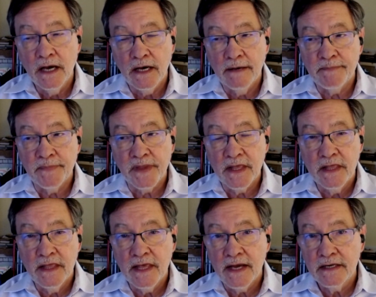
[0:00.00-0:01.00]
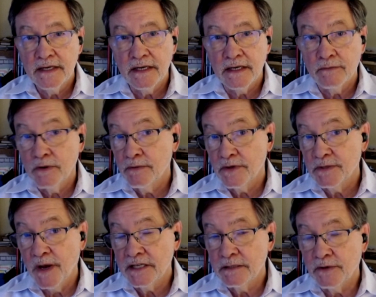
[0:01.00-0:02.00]
That were
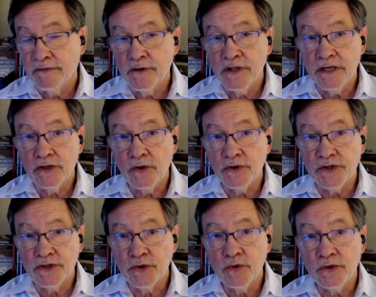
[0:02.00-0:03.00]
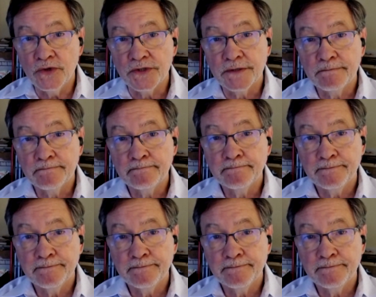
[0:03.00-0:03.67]
responsible for these oldest tools.